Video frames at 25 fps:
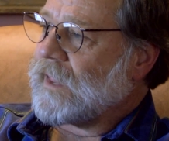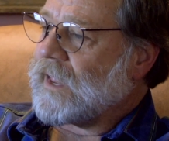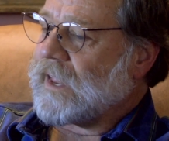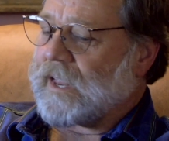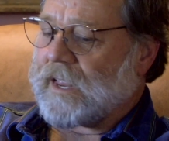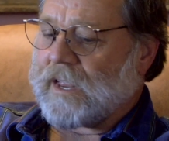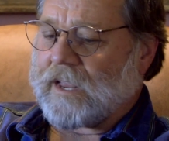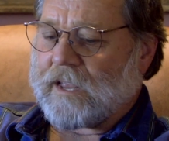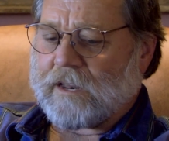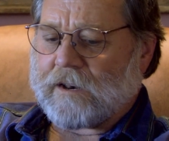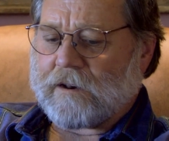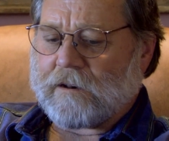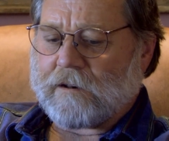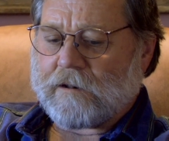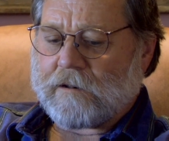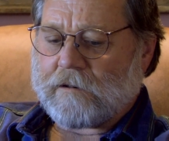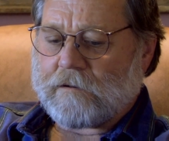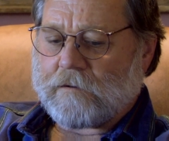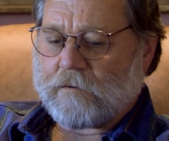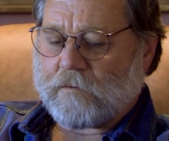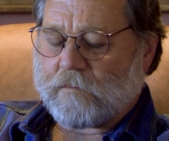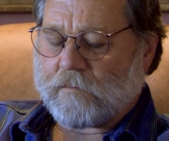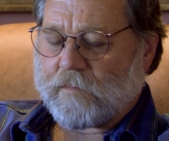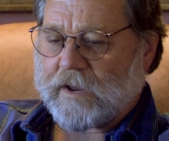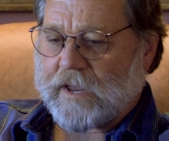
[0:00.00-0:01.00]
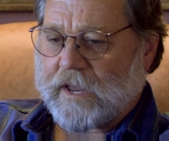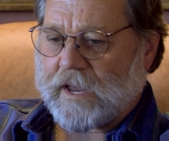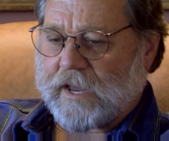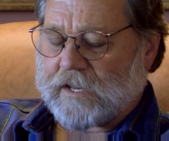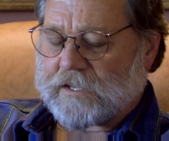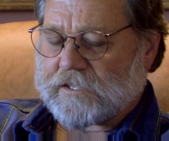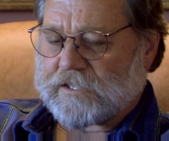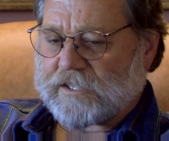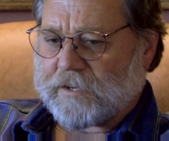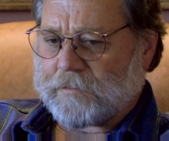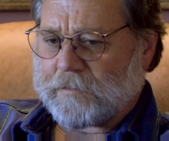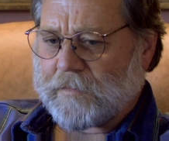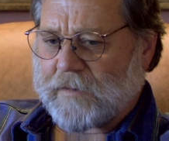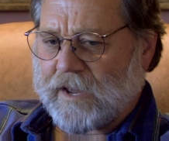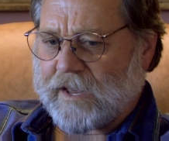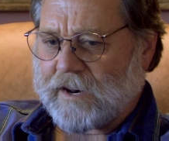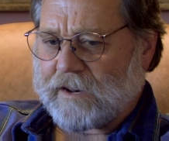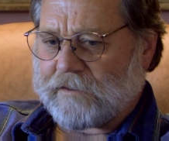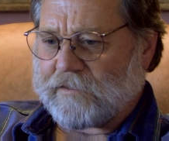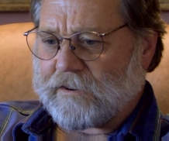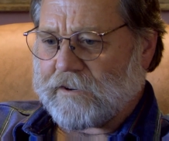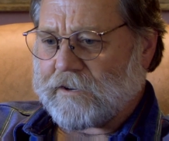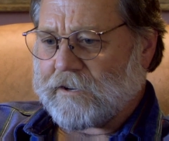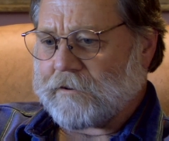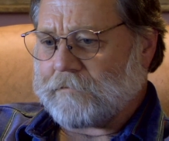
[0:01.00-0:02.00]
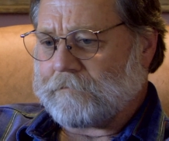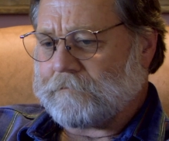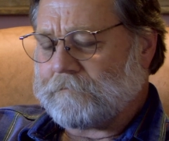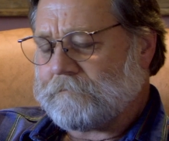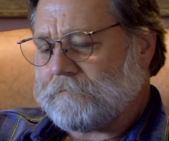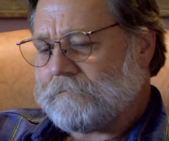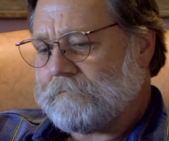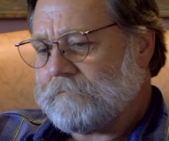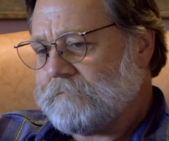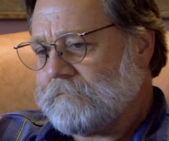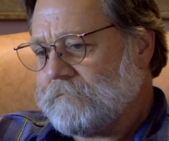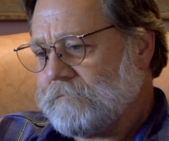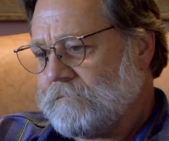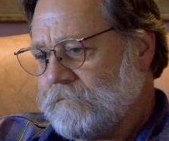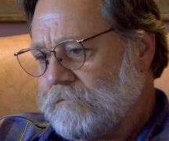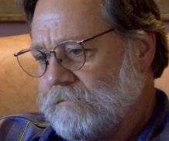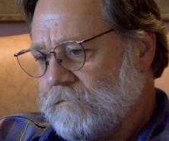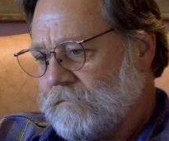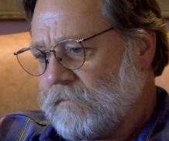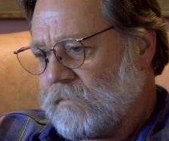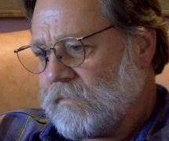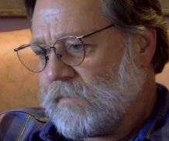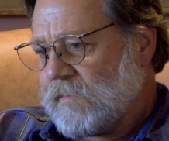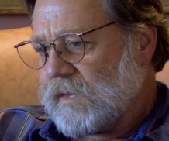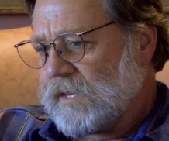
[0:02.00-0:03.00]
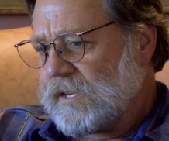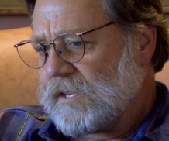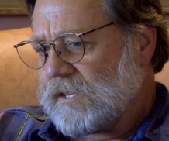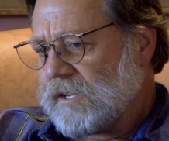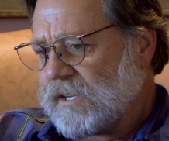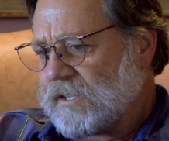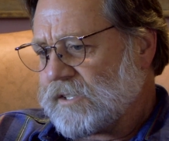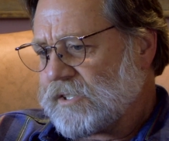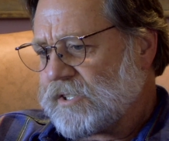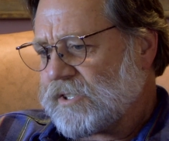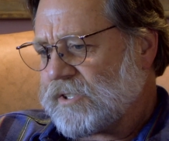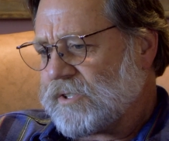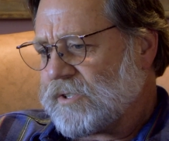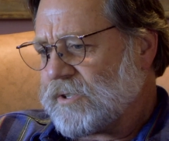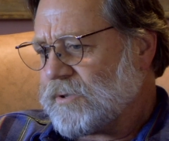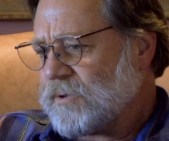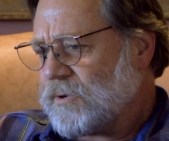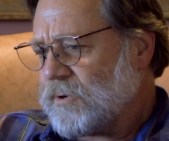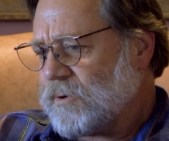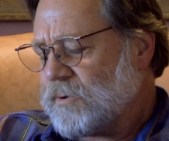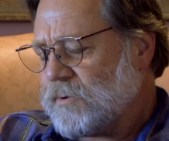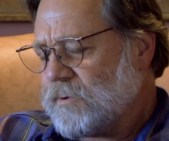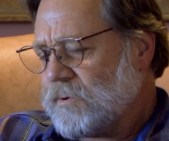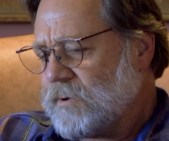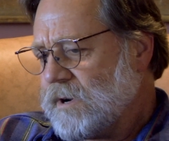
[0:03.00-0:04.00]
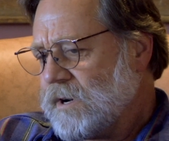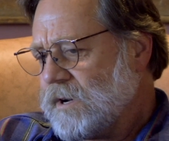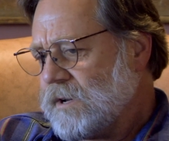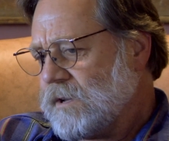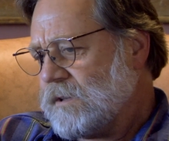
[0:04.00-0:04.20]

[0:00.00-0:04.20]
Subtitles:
And we had some kind of a stew